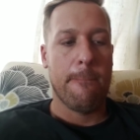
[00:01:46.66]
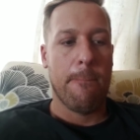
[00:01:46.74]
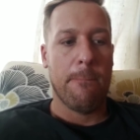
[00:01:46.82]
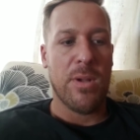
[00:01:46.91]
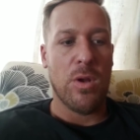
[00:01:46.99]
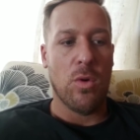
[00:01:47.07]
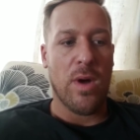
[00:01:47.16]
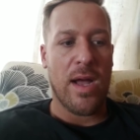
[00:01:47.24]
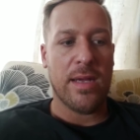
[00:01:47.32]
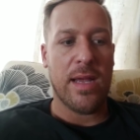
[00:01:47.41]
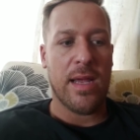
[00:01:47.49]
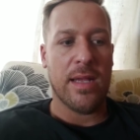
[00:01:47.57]
I
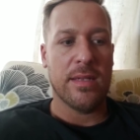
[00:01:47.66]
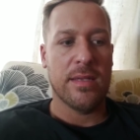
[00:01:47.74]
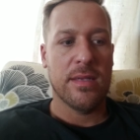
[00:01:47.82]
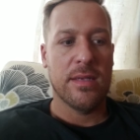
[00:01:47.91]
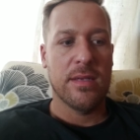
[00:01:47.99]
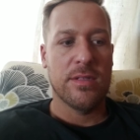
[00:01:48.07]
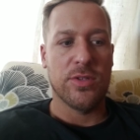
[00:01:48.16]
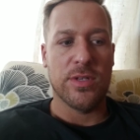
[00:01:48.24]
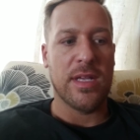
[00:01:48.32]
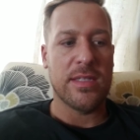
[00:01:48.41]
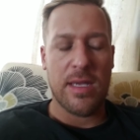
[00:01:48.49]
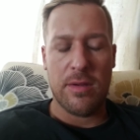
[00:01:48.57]
had, during
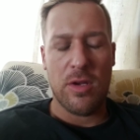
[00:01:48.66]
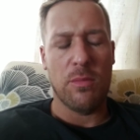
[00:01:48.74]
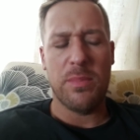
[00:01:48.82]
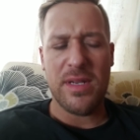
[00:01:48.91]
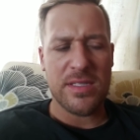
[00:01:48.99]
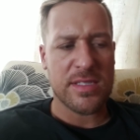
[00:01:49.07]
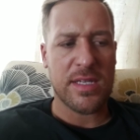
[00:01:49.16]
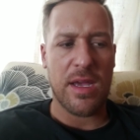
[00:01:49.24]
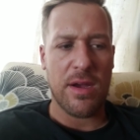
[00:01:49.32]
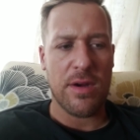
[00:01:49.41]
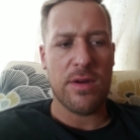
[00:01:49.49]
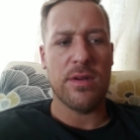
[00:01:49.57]
that time, being
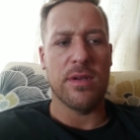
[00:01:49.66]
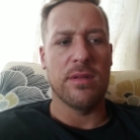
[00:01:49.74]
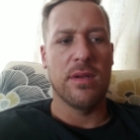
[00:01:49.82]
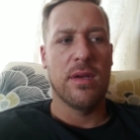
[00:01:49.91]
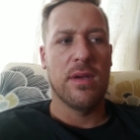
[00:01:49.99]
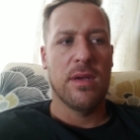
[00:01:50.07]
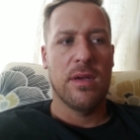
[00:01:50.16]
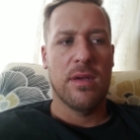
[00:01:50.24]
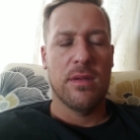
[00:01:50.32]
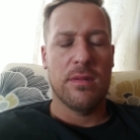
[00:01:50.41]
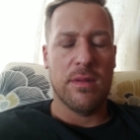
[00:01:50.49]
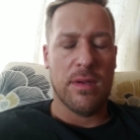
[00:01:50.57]
scared, and
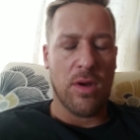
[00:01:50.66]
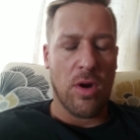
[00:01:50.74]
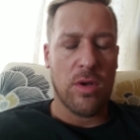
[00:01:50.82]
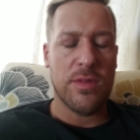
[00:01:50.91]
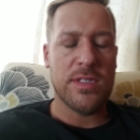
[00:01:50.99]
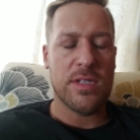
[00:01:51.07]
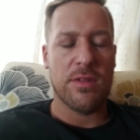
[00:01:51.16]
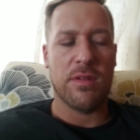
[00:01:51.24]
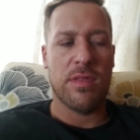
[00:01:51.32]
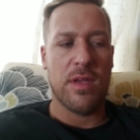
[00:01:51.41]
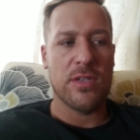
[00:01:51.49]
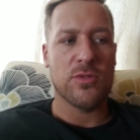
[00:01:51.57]
like all these other
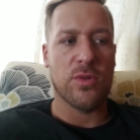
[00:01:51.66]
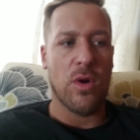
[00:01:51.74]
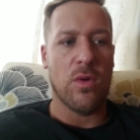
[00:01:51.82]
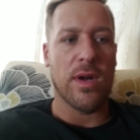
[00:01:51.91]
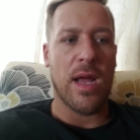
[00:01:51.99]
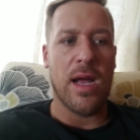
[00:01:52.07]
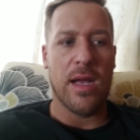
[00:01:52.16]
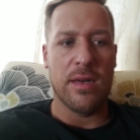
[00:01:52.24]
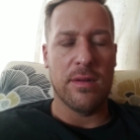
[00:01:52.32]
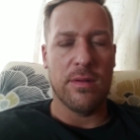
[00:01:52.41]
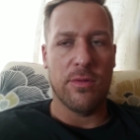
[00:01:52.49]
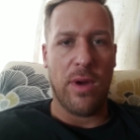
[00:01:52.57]
things were going
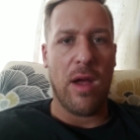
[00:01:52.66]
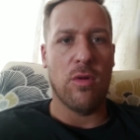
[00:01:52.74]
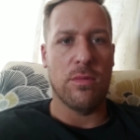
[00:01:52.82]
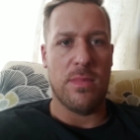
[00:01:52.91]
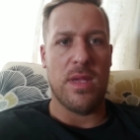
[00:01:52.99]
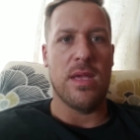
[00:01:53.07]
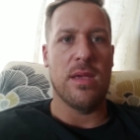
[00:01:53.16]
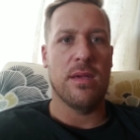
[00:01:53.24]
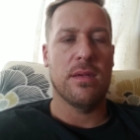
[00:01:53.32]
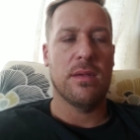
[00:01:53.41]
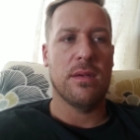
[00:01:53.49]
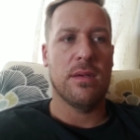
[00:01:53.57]
on around me,
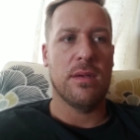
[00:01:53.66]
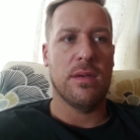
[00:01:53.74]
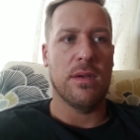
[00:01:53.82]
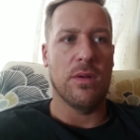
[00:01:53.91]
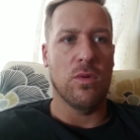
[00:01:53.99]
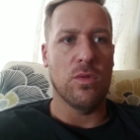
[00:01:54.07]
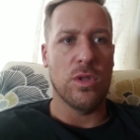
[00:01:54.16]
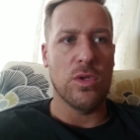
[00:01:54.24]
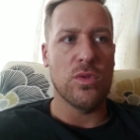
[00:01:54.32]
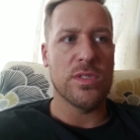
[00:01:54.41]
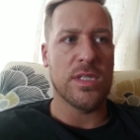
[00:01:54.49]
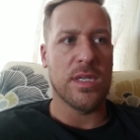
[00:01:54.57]

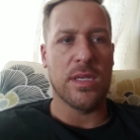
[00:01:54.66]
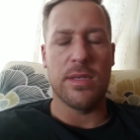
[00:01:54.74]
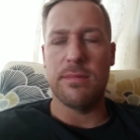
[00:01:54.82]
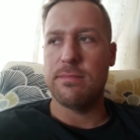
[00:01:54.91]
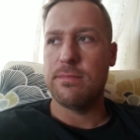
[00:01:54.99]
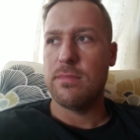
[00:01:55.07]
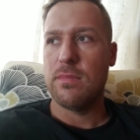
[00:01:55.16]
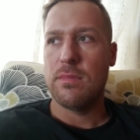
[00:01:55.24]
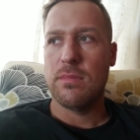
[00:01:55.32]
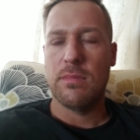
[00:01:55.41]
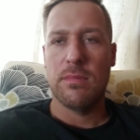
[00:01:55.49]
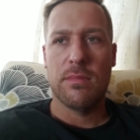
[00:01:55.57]
losing,
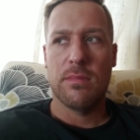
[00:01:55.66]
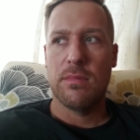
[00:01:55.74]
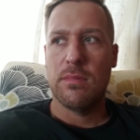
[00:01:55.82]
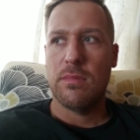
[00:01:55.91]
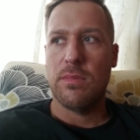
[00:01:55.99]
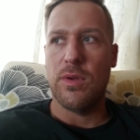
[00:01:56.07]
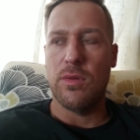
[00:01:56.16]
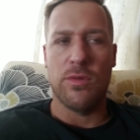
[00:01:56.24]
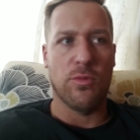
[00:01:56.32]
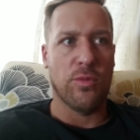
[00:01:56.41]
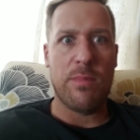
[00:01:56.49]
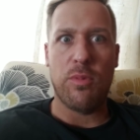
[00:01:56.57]
the
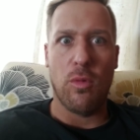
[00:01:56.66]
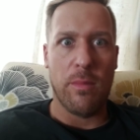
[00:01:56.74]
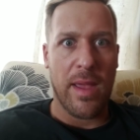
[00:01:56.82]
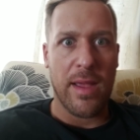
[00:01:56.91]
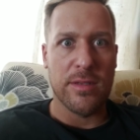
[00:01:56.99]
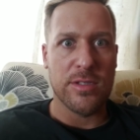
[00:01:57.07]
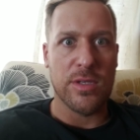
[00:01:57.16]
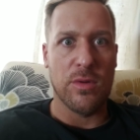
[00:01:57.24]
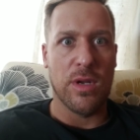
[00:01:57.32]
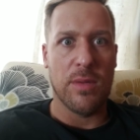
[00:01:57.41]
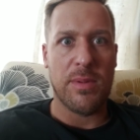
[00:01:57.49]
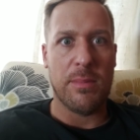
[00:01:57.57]
repo man showing
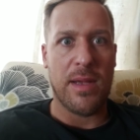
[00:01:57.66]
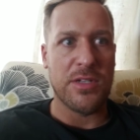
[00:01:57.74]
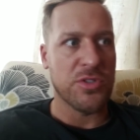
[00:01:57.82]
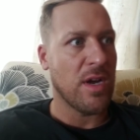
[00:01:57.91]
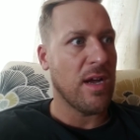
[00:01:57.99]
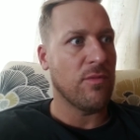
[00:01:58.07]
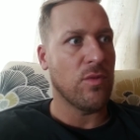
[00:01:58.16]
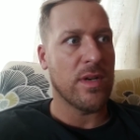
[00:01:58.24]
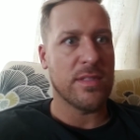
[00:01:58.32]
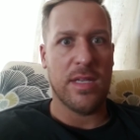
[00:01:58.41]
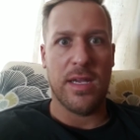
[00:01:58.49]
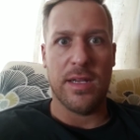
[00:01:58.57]
up in my driveway
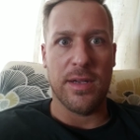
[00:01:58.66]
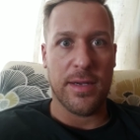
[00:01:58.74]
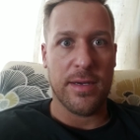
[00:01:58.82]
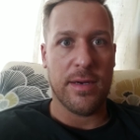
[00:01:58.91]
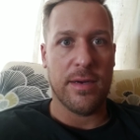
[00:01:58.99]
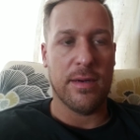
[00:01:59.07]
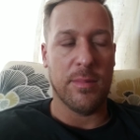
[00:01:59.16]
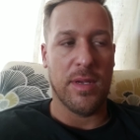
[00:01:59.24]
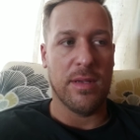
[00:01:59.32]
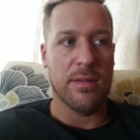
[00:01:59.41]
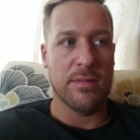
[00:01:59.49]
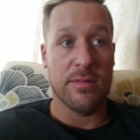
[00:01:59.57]
taking a car. I
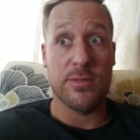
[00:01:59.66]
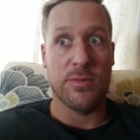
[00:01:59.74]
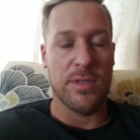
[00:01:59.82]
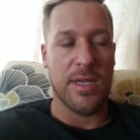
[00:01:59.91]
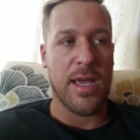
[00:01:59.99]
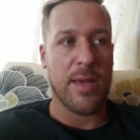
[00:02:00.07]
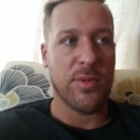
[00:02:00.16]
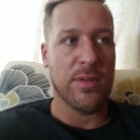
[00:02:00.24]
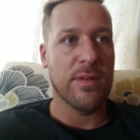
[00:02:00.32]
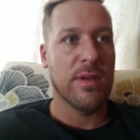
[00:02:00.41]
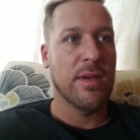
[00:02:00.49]
mean, this really happened.